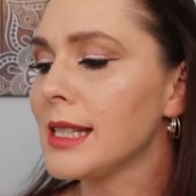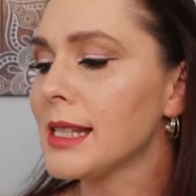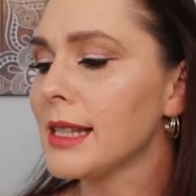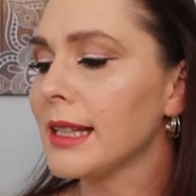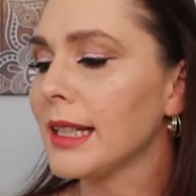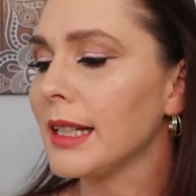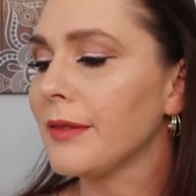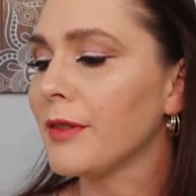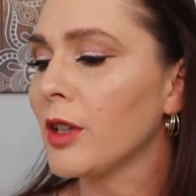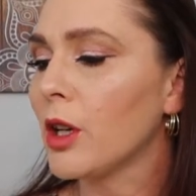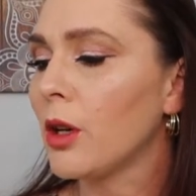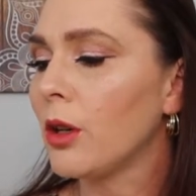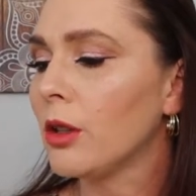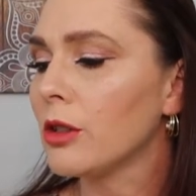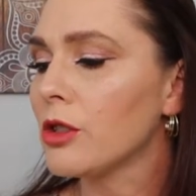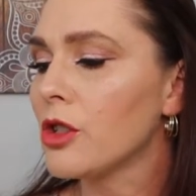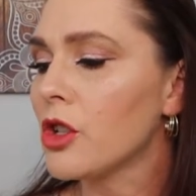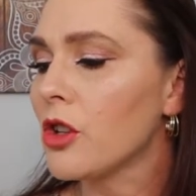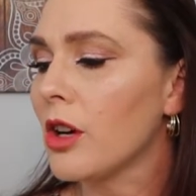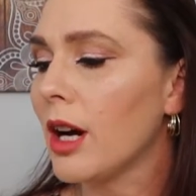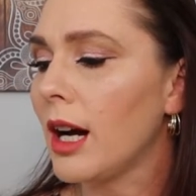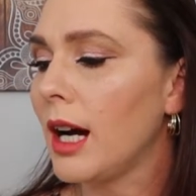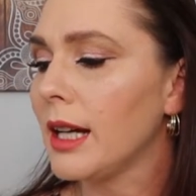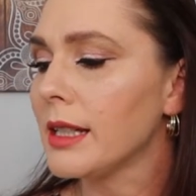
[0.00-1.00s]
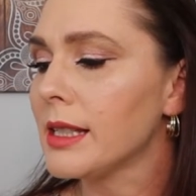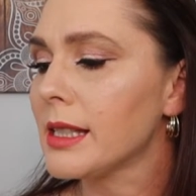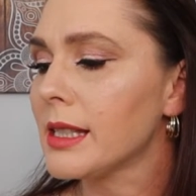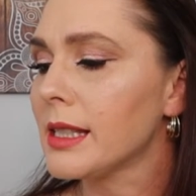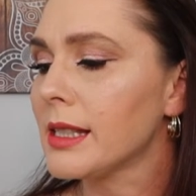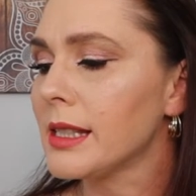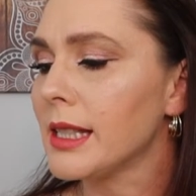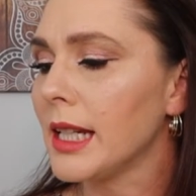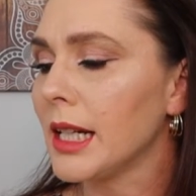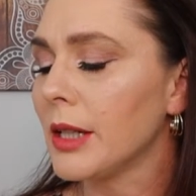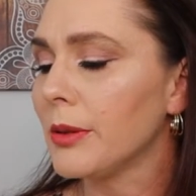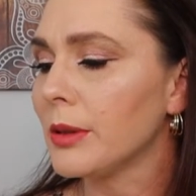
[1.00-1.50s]
Sleeve Contrast
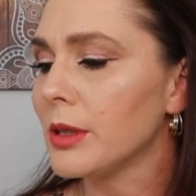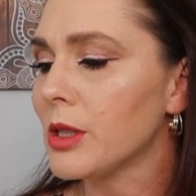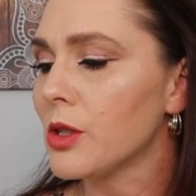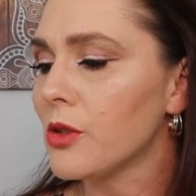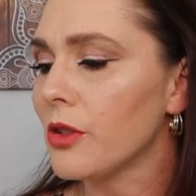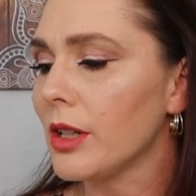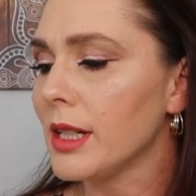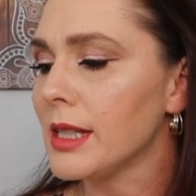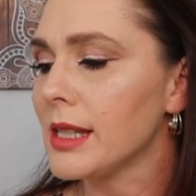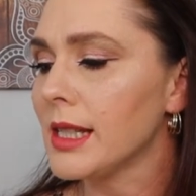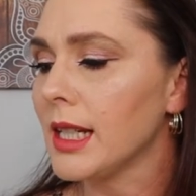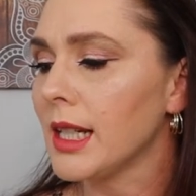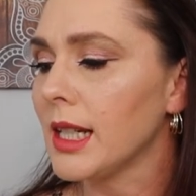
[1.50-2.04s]
Sequence Dress